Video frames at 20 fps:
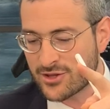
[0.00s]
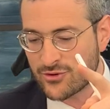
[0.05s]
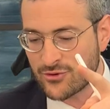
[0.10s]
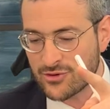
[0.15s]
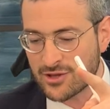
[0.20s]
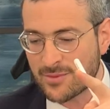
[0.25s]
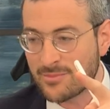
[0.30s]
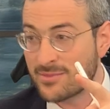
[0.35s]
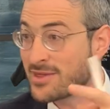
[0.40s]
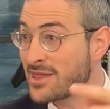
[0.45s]
of the
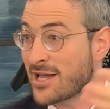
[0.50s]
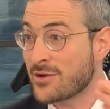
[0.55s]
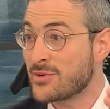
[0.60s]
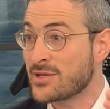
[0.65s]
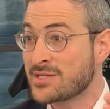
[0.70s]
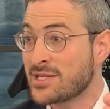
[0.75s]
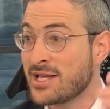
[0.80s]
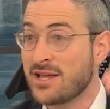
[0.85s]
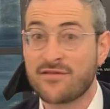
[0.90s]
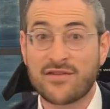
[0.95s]
Ulam. Like we
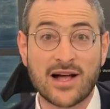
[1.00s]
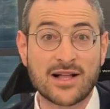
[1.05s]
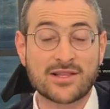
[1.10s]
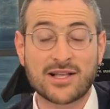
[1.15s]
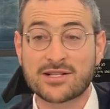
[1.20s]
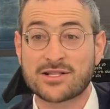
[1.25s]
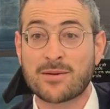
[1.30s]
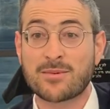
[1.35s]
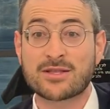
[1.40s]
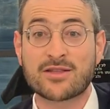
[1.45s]
see, he
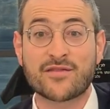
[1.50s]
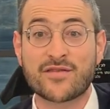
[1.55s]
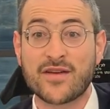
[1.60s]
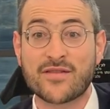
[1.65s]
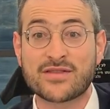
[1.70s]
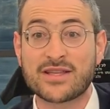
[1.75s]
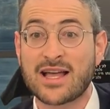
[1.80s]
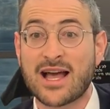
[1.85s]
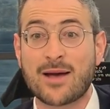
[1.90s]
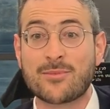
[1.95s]
validates up until
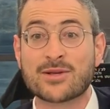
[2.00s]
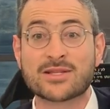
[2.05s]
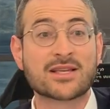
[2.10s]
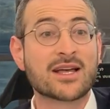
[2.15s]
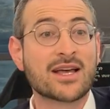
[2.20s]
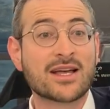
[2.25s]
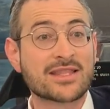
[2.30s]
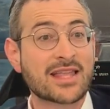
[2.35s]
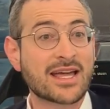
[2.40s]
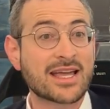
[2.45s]
50 Amas.
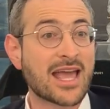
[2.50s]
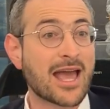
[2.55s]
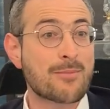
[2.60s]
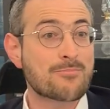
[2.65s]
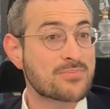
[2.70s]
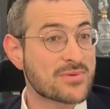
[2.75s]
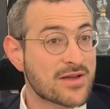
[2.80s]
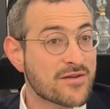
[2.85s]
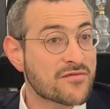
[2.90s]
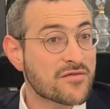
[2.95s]
That
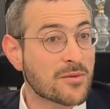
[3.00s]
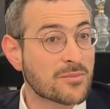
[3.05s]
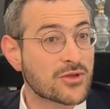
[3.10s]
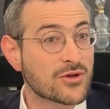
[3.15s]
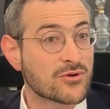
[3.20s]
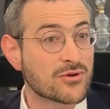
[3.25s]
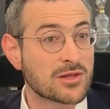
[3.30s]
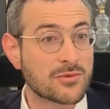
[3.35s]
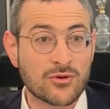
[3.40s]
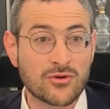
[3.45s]
can't be from the
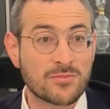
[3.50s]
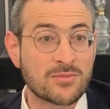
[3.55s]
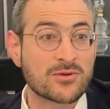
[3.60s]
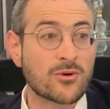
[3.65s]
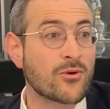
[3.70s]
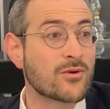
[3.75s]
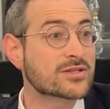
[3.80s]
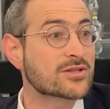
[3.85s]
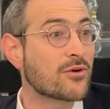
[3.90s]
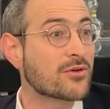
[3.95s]
Ulam. Ulam
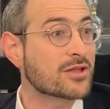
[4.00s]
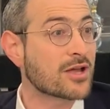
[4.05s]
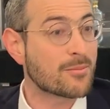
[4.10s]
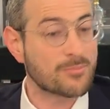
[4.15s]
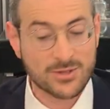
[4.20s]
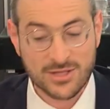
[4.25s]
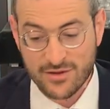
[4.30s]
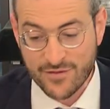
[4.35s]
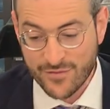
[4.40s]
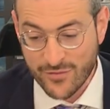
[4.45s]
was only up
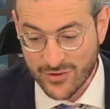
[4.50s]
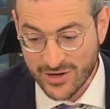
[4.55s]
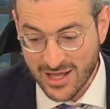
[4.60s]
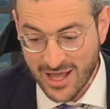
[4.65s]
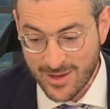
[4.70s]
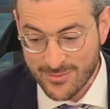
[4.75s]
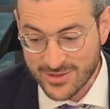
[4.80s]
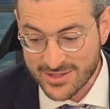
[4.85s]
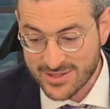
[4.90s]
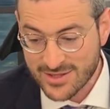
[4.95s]
until 40
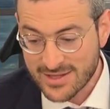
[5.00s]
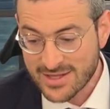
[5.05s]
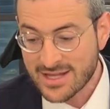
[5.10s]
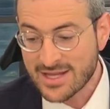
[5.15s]
Amas.